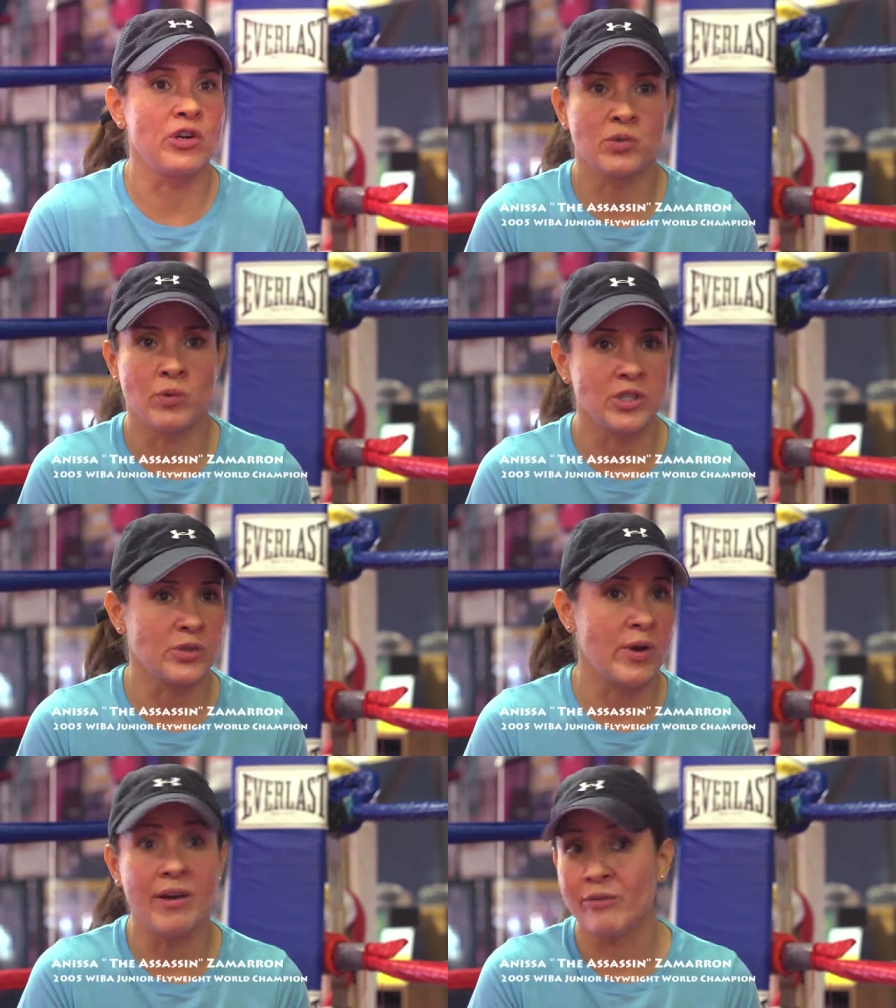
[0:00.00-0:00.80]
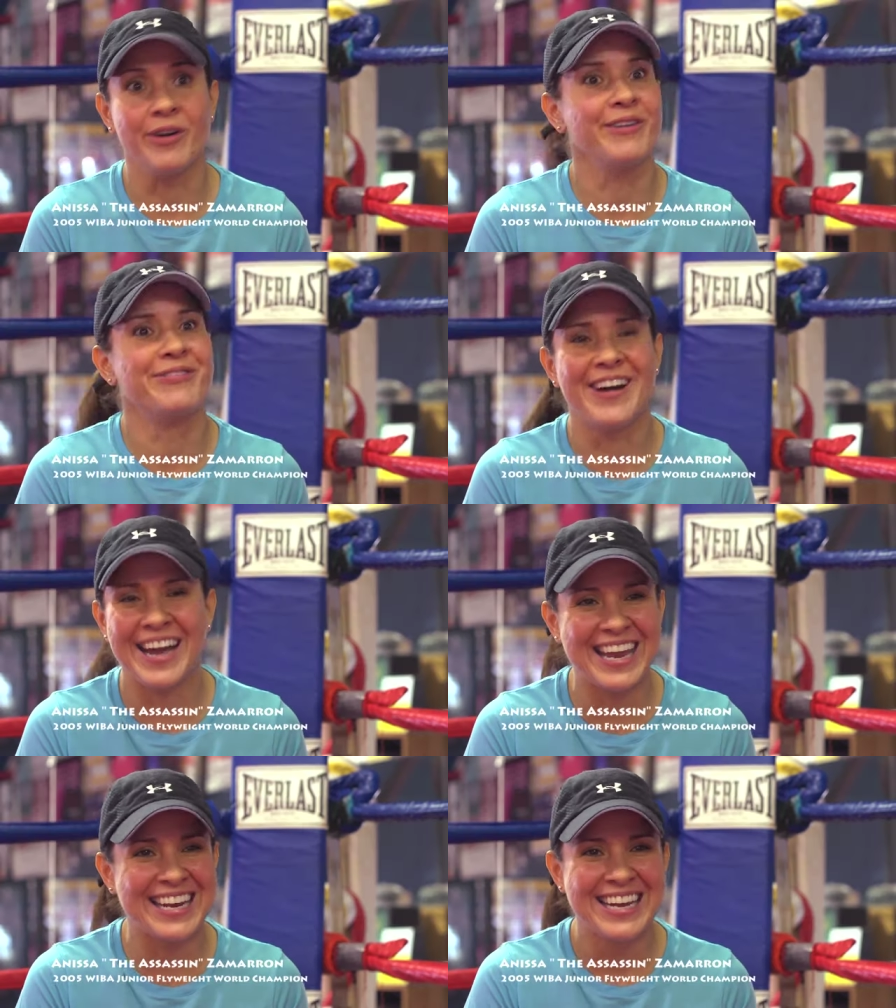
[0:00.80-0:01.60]
first one to ever
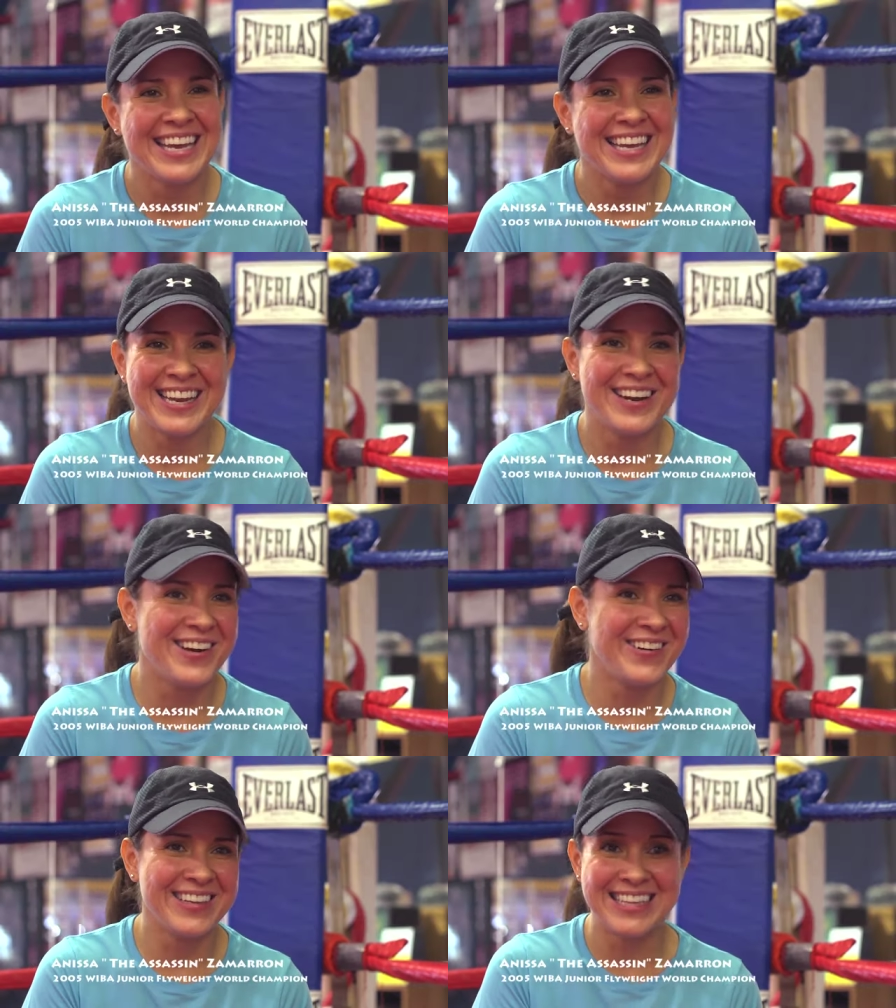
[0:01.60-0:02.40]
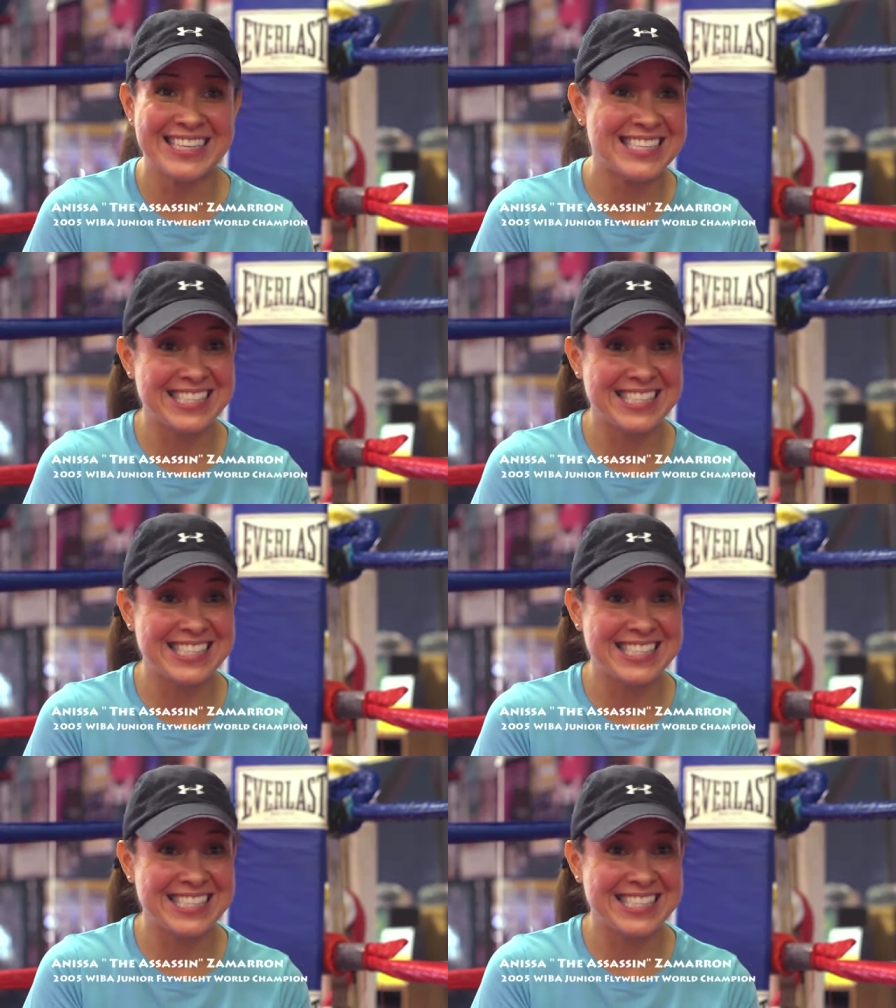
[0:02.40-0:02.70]
fight, you know, in this